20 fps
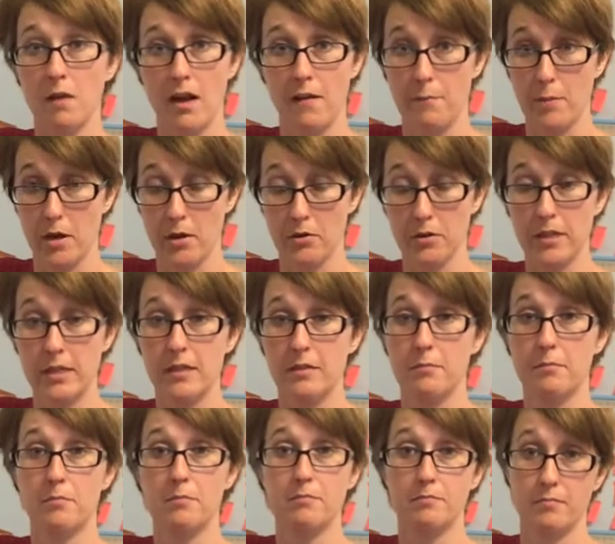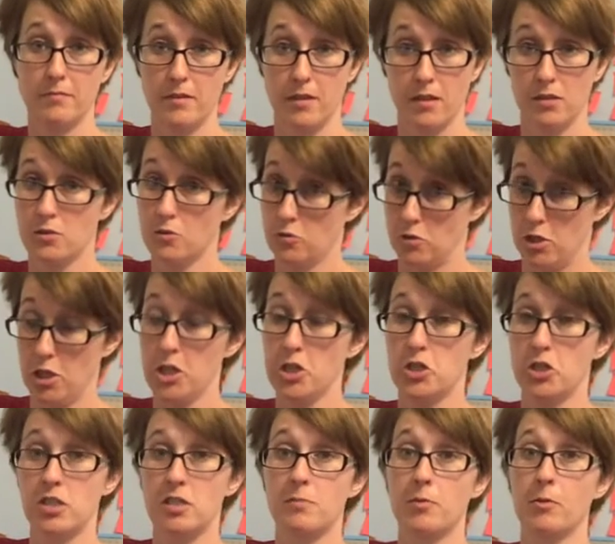apparently the
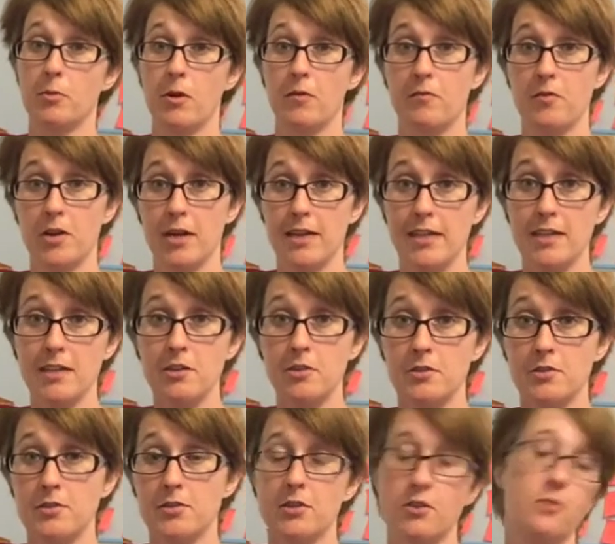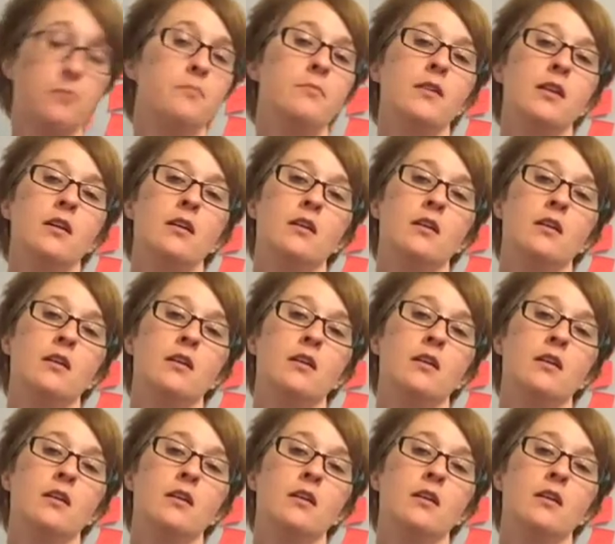association has been around for 90 years. So,